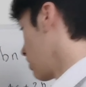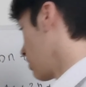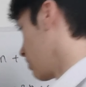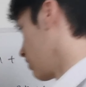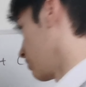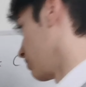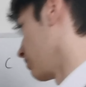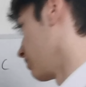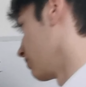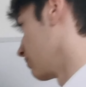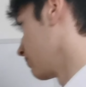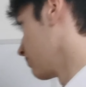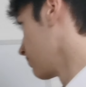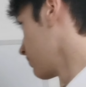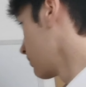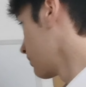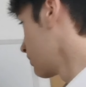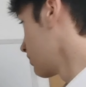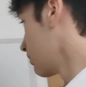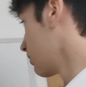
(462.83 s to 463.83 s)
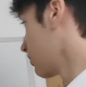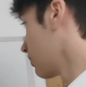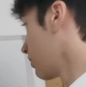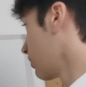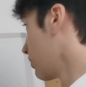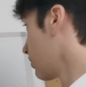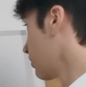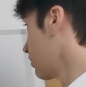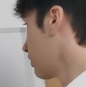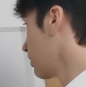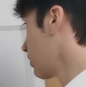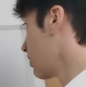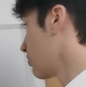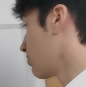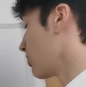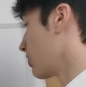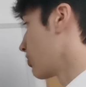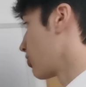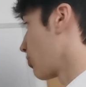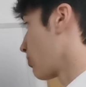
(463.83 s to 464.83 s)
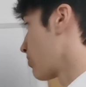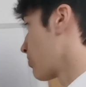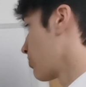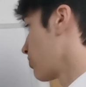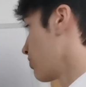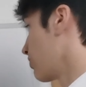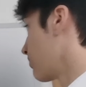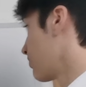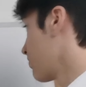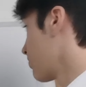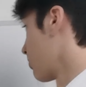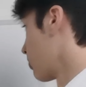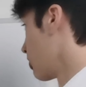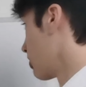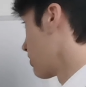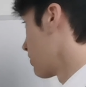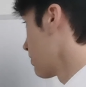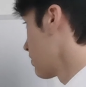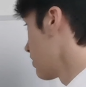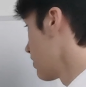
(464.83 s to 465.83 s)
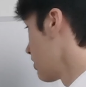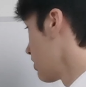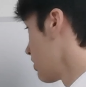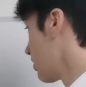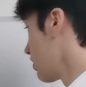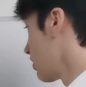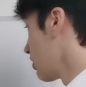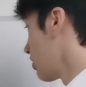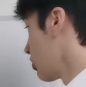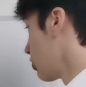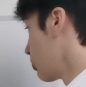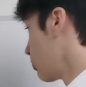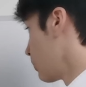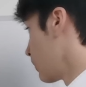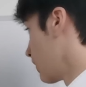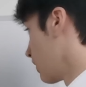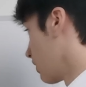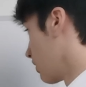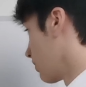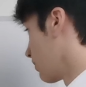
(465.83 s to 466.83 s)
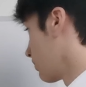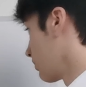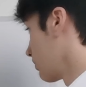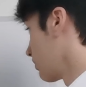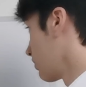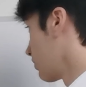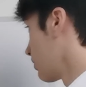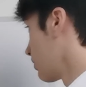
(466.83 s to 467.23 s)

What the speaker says: And then if we substitute 3 in, we get